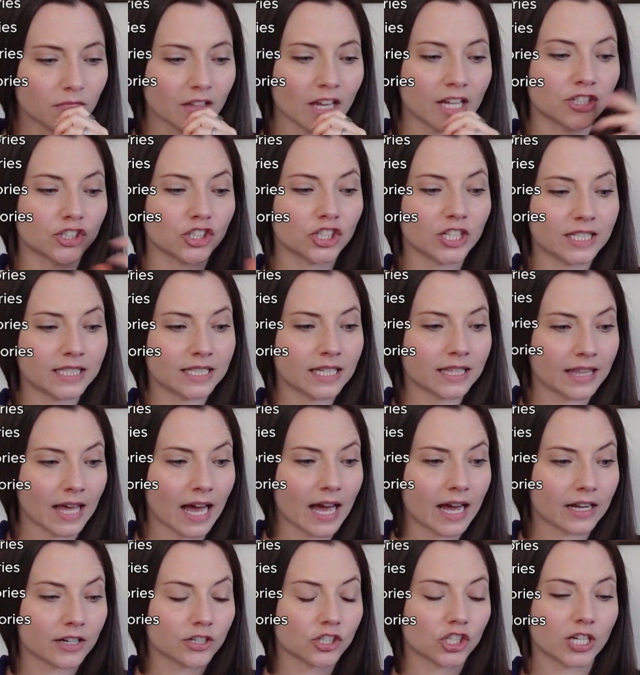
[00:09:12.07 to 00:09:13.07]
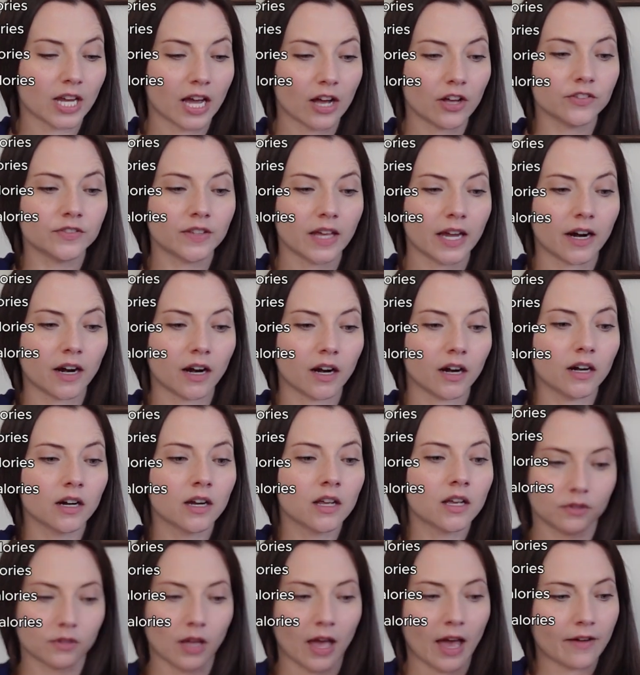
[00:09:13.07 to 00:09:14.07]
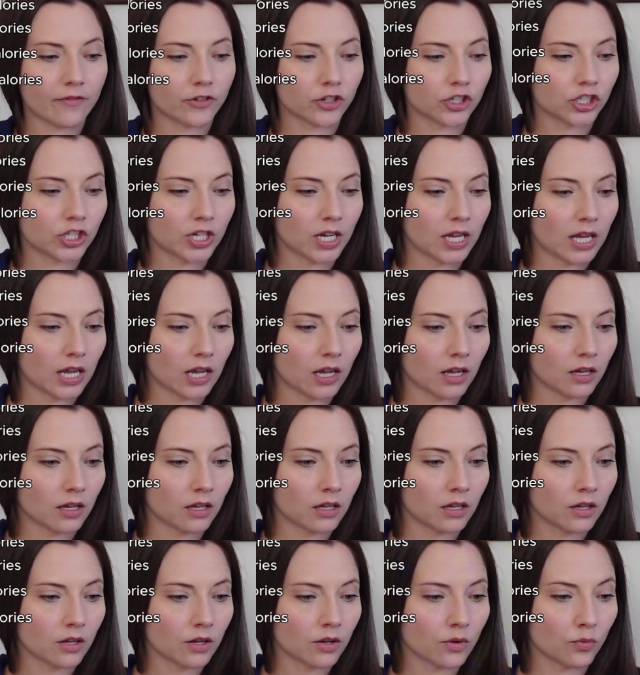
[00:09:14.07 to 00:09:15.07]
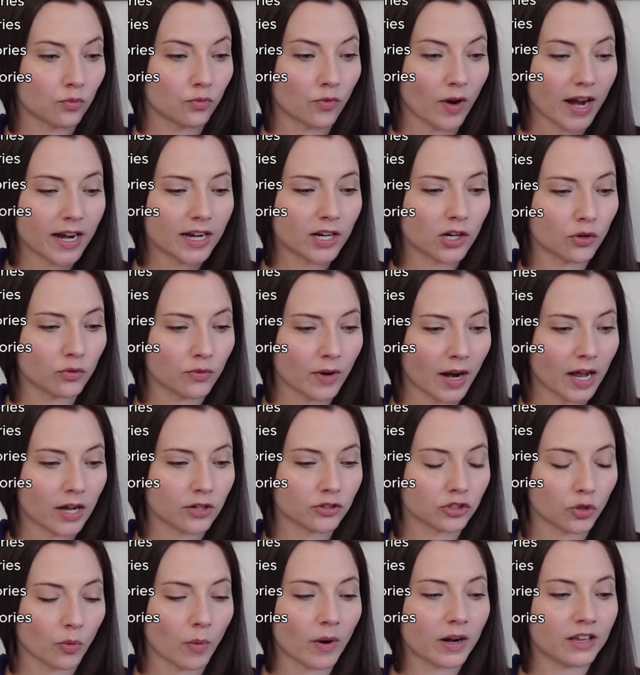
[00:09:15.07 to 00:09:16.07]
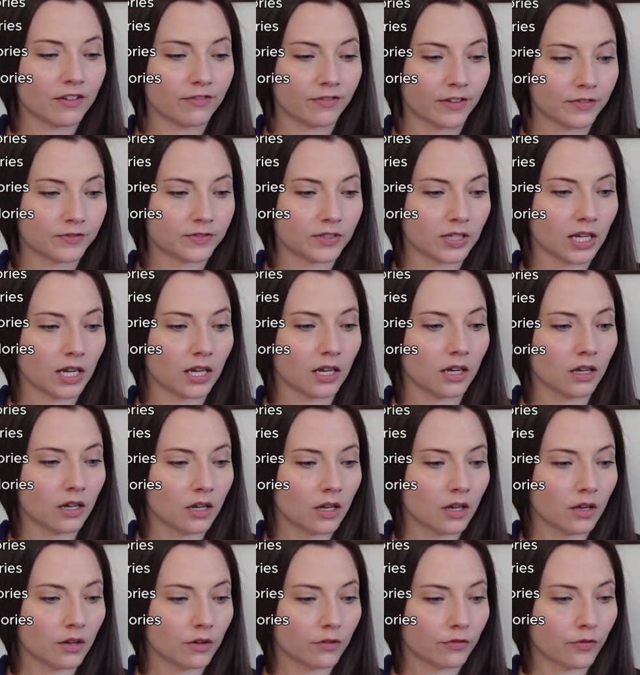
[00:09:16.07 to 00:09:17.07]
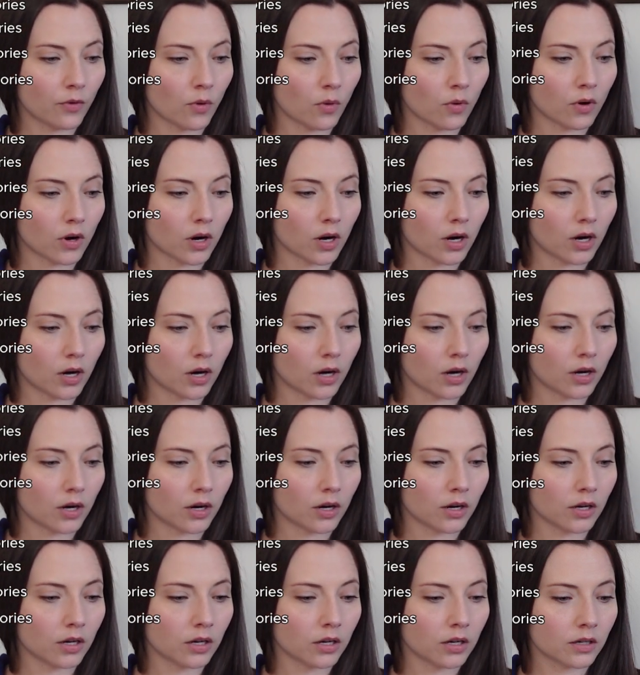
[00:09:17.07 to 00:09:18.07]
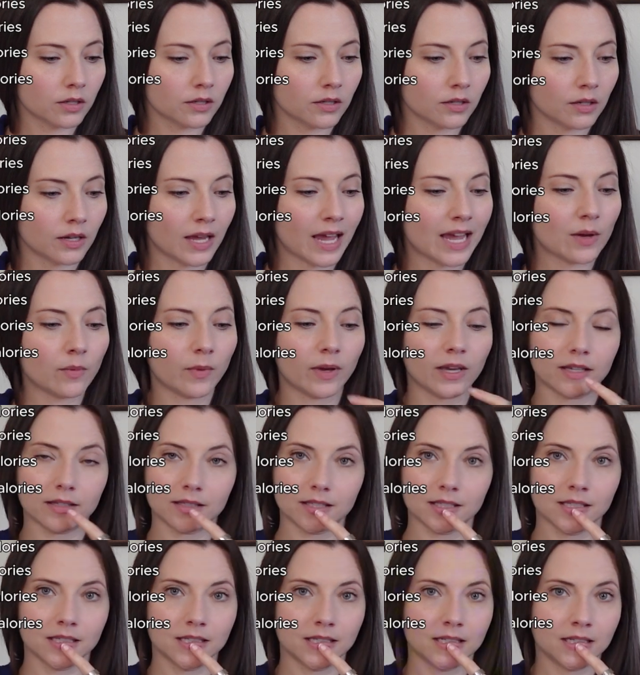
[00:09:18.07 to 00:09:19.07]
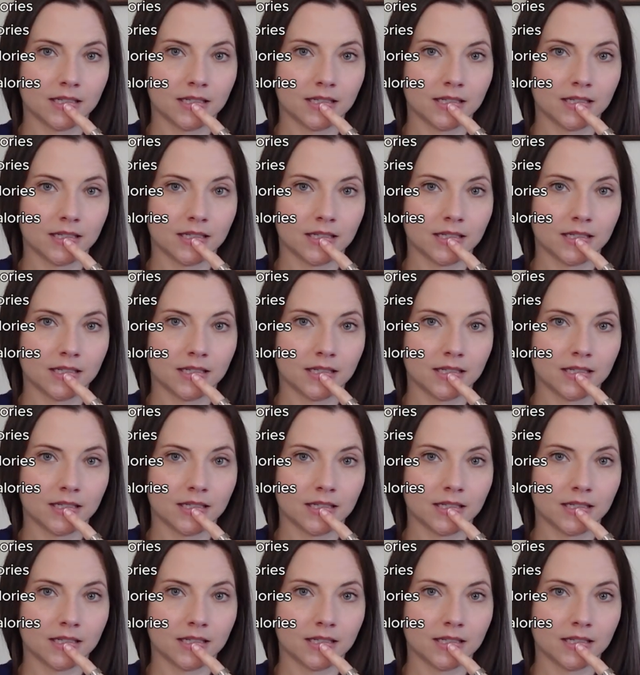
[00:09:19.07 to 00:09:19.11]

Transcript: And she did that. She held there, averaging right around 2050 for 8 weeks.